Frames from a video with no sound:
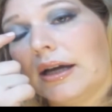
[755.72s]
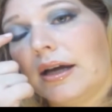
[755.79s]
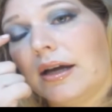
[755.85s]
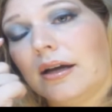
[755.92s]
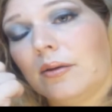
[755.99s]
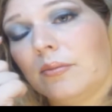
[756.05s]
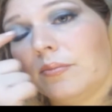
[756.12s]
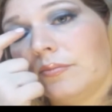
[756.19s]

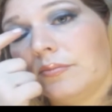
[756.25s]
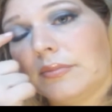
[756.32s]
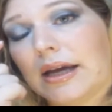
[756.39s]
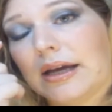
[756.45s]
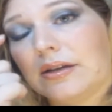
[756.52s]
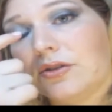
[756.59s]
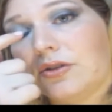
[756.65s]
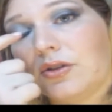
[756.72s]

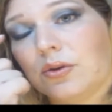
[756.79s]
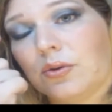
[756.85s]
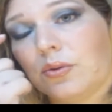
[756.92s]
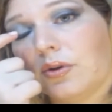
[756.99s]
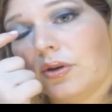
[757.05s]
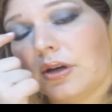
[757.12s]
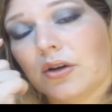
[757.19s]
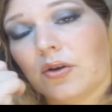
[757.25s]
and do
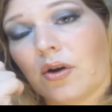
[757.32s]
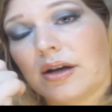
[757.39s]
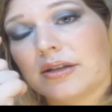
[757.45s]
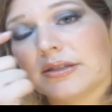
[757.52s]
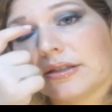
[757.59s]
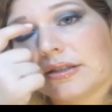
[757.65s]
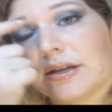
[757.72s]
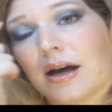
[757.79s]

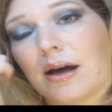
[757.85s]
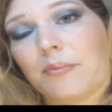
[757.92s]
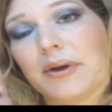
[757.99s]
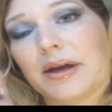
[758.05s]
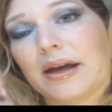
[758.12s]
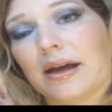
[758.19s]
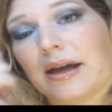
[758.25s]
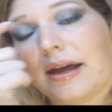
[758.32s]
across the
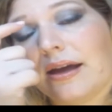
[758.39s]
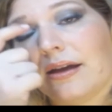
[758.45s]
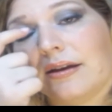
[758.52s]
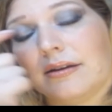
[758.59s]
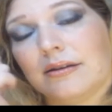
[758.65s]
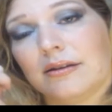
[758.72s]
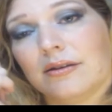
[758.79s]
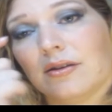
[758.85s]
top
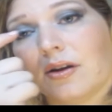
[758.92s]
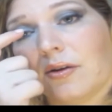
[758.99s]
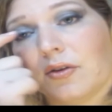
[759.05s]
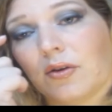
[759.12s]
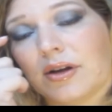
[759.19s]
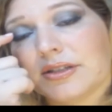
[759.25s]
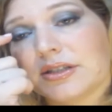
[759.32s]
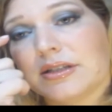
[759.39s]
and or
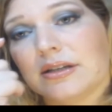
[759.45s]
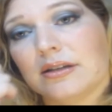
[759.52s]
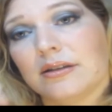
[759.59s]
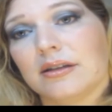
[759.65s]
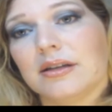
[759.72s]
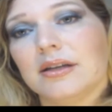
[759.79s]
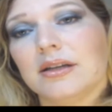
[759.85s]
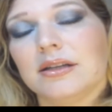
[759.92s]
across the
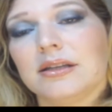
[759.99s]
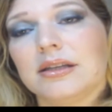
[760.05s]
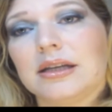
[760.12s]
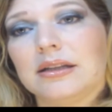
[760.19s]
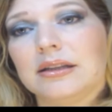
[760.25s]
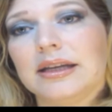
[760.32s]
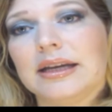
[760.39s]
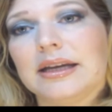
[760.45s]

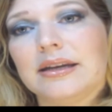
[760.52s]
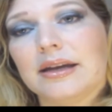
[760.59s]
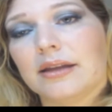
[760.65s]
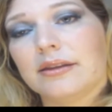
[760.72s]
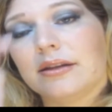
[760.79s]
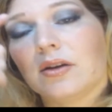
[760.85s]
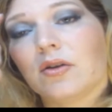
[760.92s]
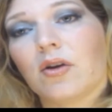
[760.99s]
lid
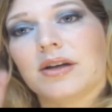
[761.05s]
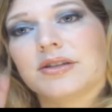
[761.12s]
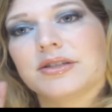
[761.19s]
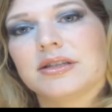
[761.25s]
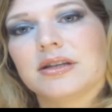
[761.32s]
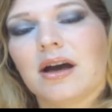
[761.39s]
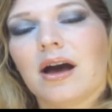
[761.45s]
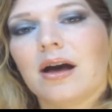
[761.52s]
and then across
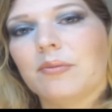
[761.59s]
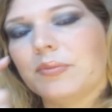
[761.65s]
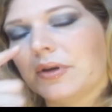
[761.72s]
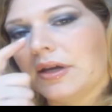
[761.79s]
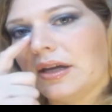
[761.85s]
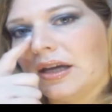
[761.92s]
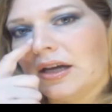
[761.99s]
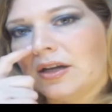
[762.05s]
the top,
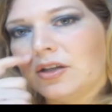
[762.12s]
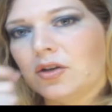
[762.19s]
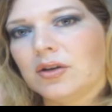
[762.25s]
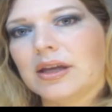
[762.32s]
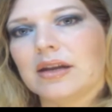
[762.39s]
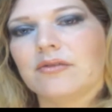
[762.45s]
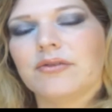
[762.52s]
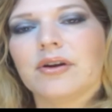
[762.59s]

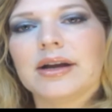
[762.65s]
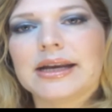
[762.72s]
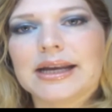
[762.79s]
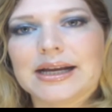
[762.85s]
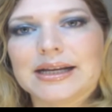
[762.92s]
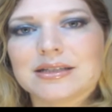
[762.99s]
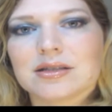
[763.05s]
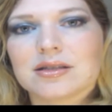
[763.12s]
you'll get a very
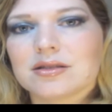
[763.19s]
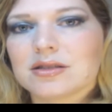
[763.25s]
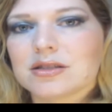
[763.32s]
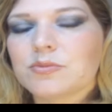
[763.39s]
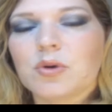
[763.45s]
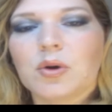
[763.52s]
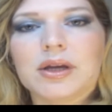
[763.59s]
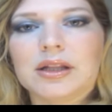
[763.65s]
nice
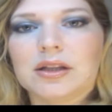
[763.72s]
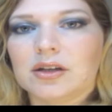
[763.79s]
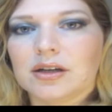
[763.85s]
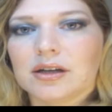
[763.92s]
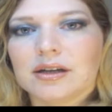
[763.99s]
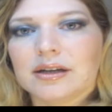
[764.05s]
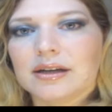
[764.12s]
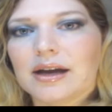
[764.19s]
smoky
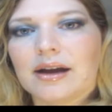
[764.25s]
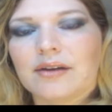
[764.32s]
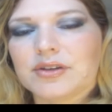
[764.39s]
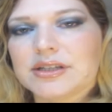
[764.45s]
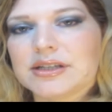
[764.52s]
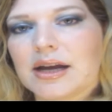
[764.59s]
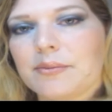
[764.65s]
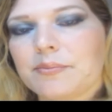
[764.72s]
look
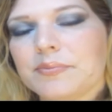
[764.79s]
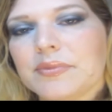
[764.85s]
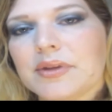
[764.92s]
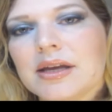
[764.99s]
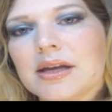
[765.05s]
every time.